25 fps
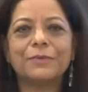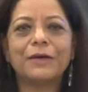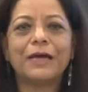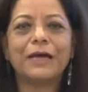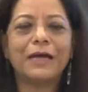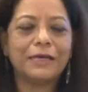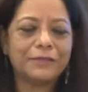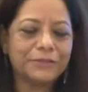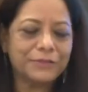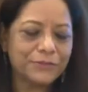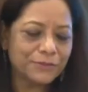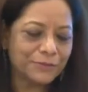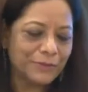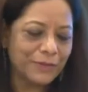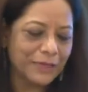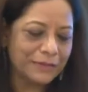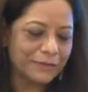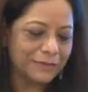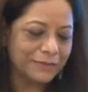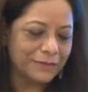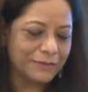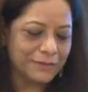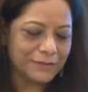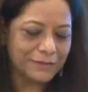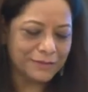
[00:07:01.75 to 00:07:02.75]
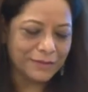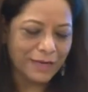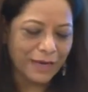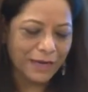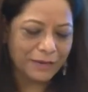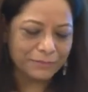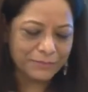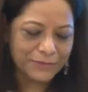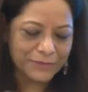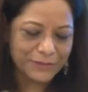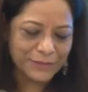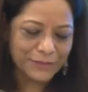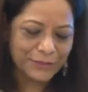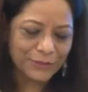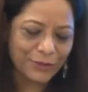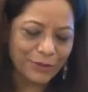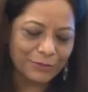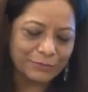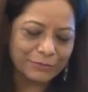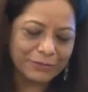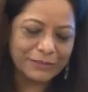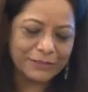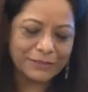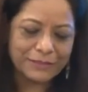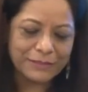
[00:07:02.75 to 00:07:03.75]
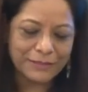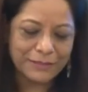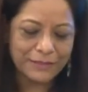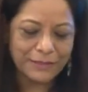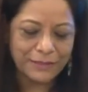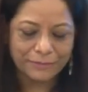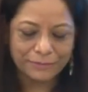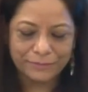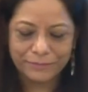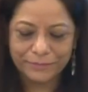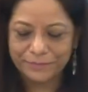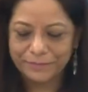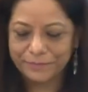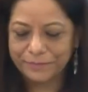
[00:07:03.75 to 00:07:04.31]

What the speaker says: why I had to write this. I am the storm in the teacup.